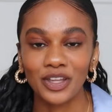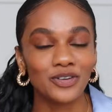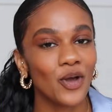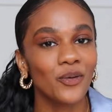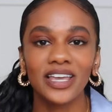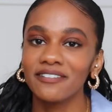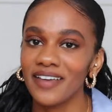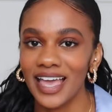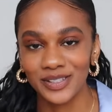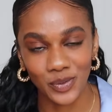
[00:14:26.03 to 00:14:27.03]
No
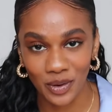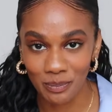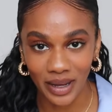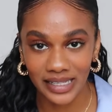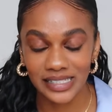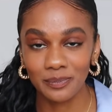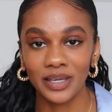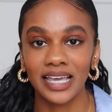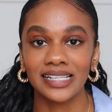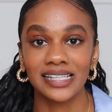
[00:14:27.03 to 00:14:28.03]
ifs, ands, or buts,
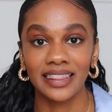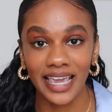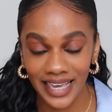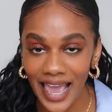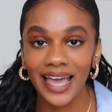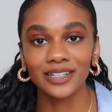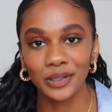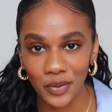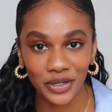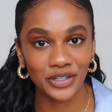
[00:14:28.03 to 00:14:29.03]
because they
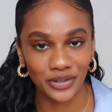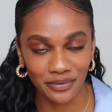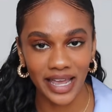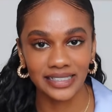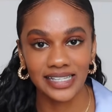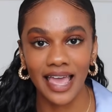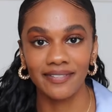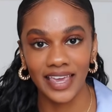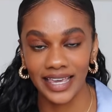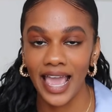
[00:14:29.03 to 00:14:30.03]
can lower your rent
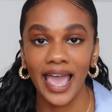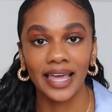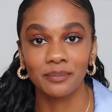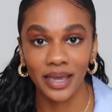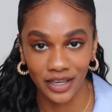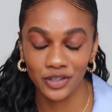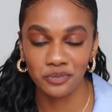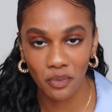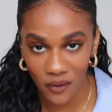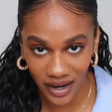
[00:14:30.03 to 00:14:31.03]
and they can pay
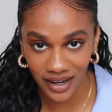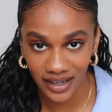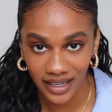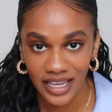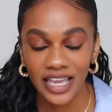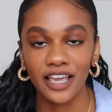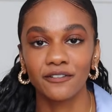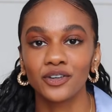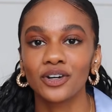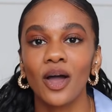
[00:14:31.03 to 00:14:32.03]
you more.
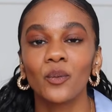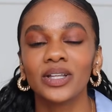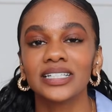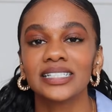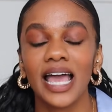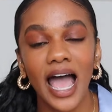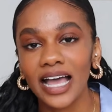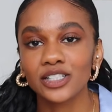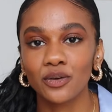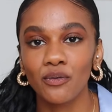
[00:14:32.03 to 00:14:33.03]
If you're not willing to
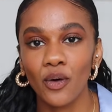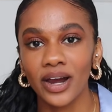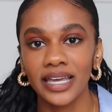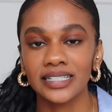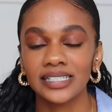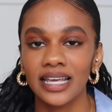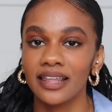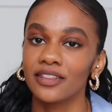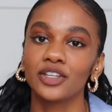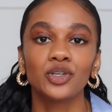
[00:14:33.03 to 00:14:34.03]
ask for it,
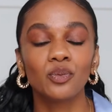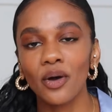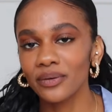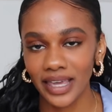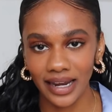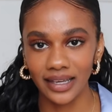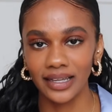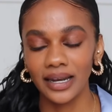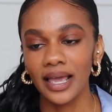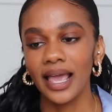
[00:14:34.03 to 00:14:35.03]
then you won't get it.